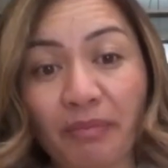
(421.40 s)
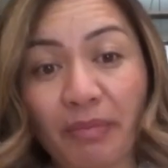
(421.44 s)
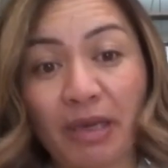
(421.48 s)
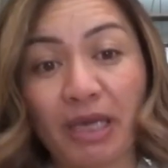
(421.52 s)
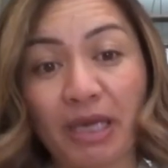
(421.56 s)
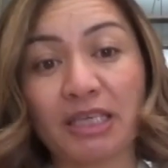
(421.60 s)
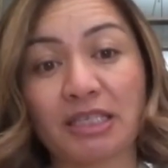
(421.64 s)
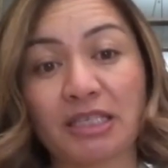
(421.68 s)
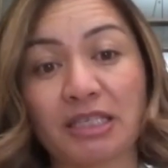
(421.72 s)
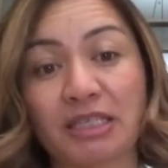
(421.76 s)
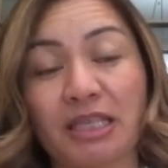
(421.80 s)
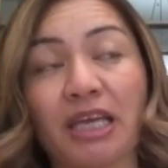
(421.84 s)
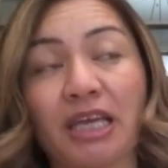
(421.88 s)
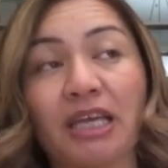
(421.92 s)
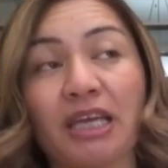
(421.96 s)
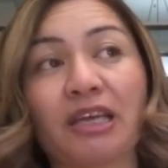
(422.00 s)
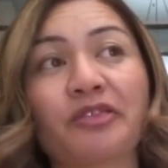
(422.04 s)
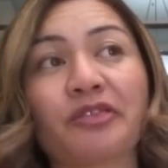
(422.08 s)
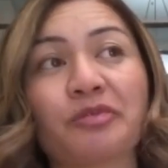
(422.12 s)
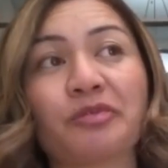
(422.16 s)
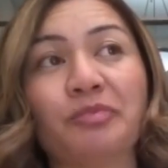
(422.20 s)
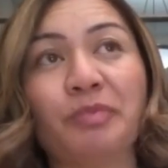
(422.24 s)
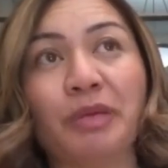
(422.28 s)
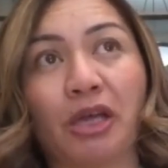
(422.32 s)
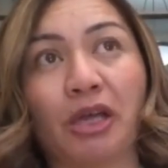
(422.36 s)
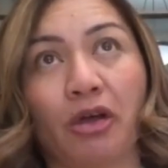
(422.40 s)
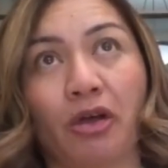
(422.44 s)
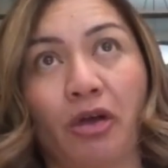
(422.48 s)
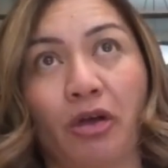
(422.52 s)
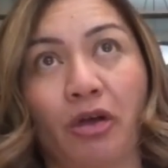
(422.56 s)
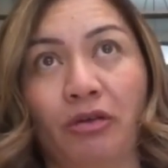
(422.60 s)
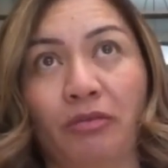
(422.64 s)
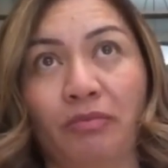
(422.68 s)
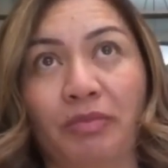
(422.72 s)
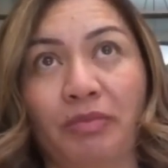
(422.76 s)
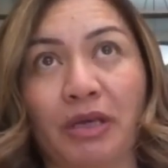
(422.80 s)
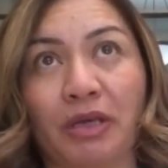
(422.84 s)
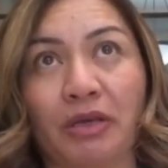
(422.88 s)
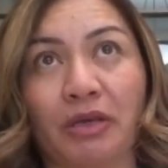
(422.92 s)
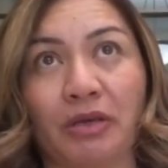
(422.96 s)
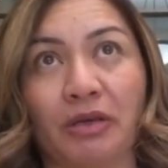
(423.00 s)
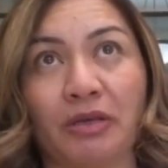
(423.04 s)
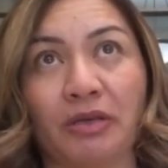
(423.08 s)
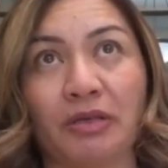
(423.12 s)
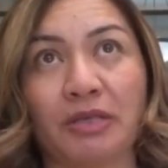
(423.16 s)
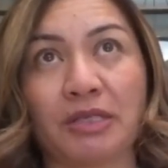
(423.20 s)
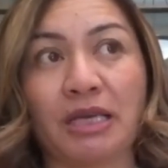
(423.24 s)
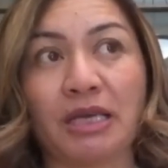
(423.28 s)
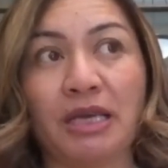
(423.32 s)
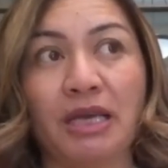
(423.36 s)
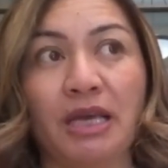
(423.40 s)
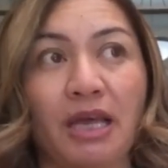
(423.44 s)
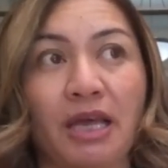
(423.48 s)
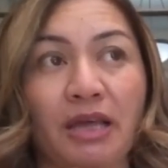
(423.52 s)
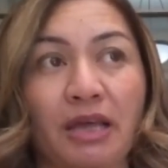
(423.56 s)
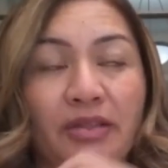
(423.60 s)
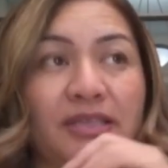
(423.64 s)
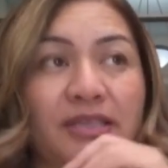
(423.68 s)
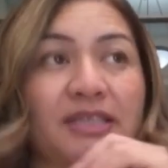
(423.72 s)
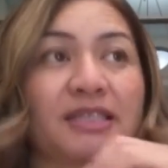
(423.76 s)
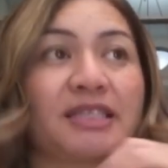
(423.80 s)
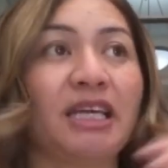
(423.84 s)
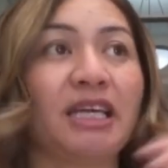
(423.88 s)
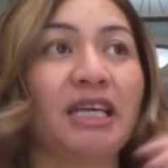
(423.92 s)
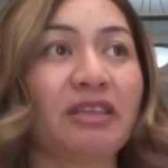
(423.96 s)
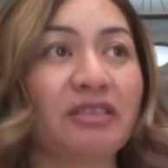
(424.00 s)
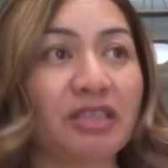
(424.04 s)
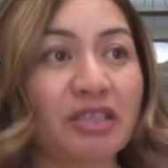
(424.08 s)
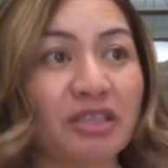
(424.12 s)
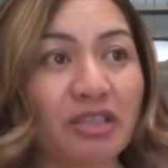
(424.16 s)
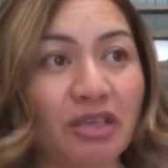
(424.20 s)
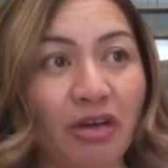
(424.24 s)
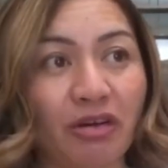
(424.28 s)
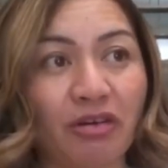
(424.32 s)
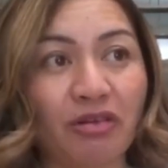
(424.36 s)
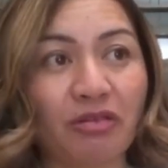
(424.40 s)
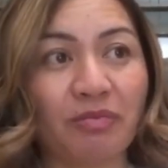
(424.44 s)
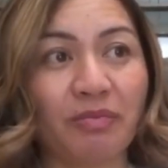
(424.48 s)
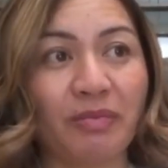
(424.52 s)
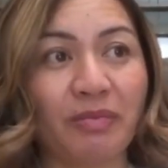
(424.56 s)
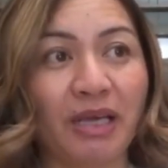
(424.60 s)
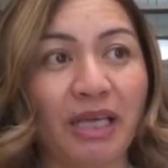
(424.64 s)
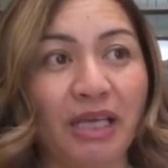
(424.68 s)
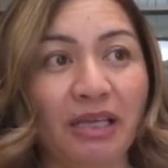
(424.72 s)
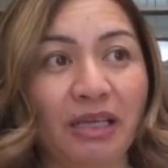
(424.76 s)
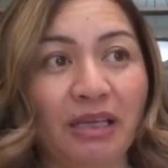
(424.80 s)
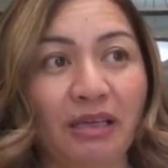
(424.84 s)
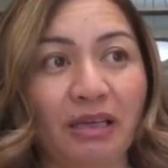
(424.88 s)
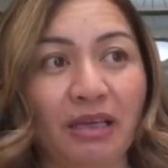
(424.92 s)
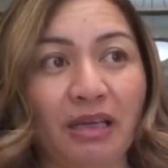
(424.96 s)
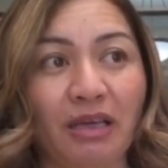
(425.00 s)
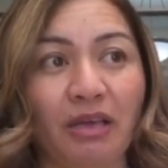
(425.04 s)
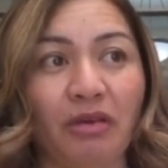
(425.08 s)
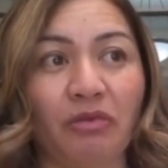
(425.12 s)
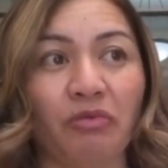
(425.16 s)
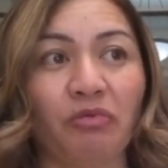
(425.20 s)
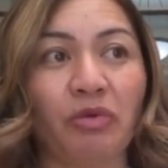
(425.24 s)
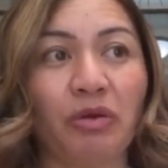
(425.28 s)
that gives me hope, because the sector told me,